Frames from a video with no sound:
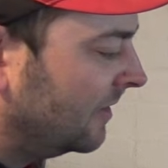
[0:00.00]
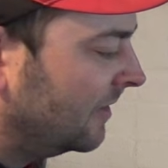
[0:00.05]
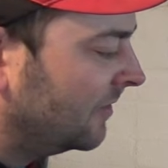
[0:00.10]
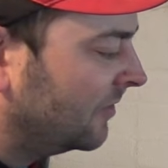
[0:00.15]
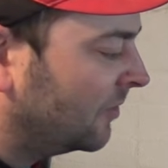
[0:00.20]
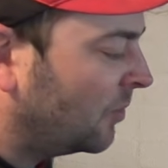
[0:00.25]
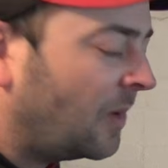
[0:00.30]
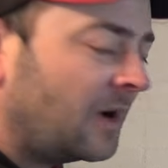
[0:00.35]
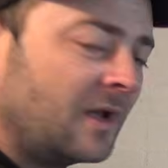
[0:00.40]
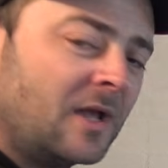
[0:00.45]

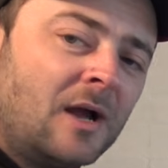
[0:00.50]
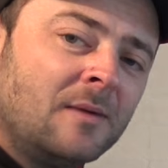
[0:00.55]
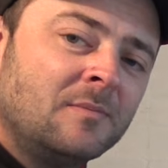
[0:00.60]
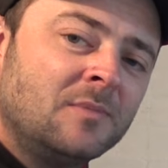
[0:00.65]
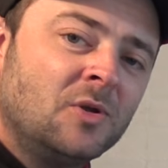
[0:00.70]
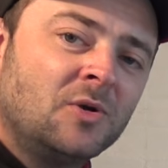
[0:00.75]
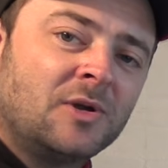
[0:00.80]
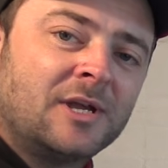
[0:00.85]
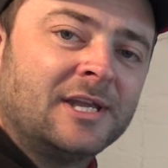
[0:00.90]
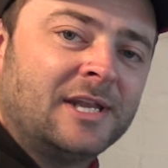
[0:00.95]
the way I'm
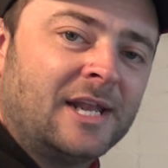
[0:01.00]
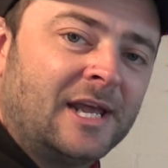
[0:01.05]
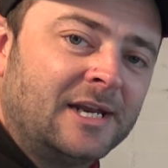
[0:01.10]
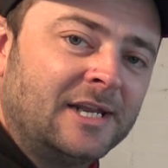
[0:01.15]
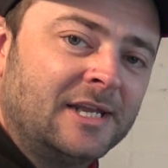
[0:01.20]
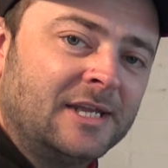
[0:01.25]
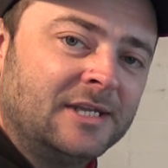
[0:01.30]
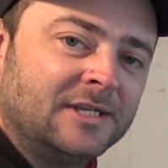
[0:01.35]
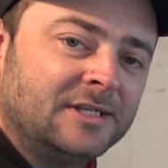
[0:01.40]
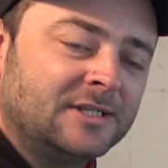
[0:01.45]
looking at
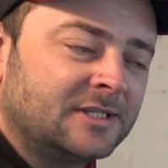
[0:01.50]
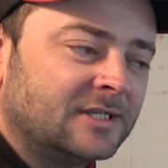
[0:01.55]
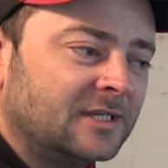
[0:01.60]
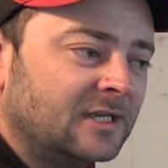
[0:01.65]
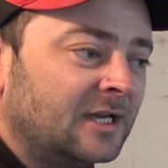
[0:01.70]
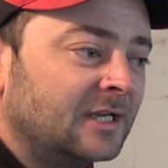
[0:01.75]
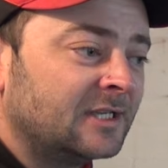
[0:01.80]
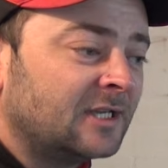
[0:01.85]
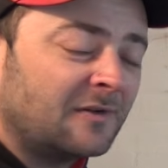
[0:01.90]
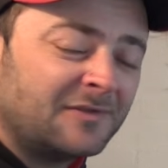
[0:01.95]
it is,
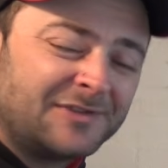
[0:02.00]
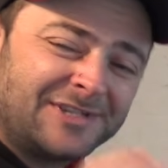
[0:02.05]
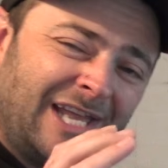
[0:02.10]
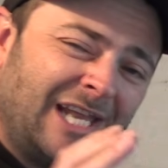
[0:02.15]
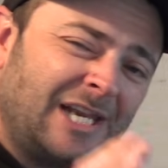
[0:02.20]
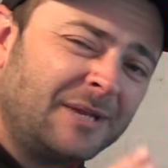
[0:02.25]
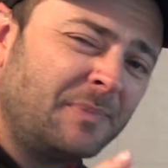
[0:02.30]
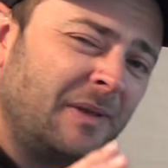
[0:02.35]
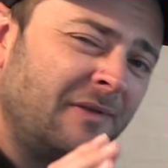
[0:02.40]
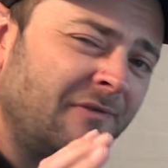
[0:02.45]
as I've
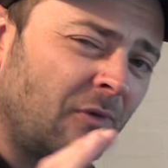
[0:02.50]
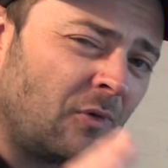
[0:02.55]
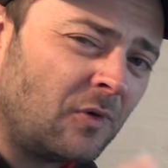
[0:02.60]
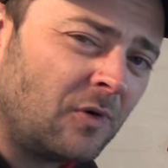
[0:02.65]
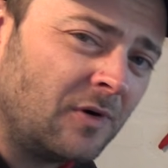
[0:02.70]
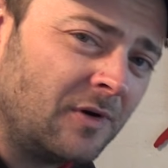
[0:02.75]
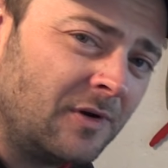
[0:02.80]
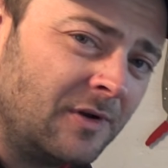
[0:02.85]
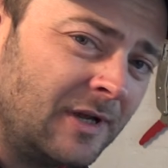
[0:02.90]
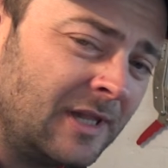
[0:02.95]
said
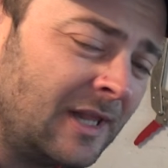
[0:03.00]
before,